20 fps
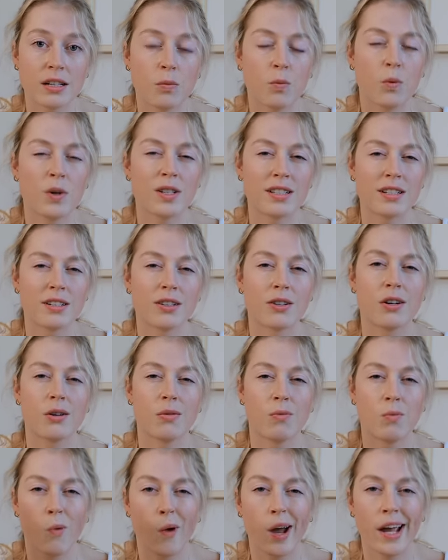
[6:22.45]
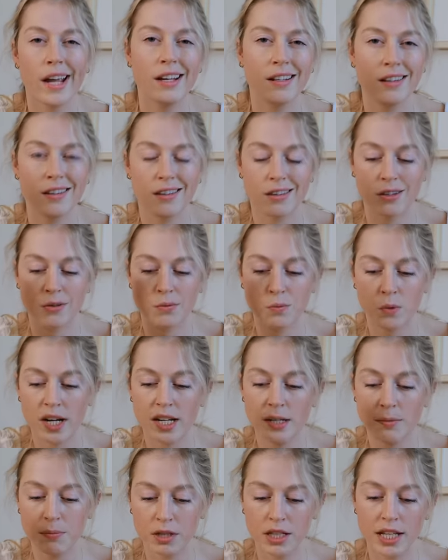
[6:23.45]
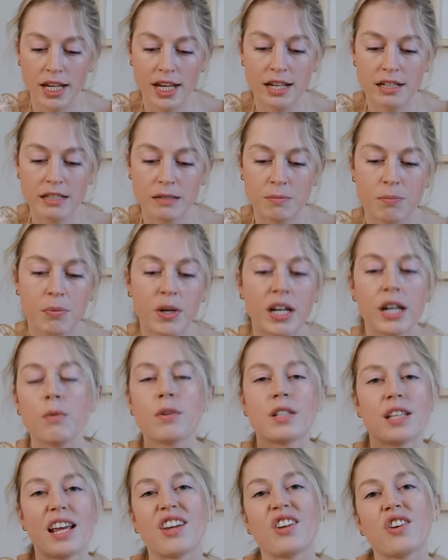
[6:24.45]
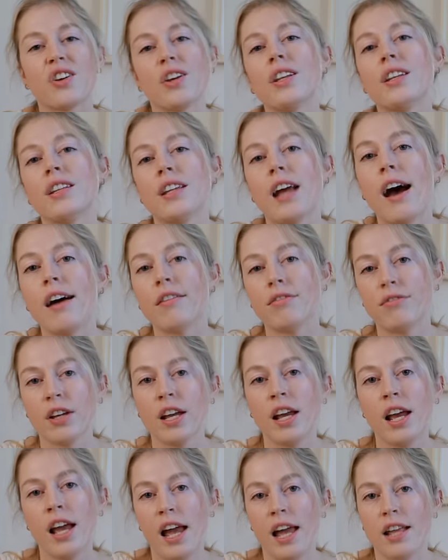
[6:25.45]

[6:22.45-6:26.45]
It wasn't quite the right place, but it was like good enough.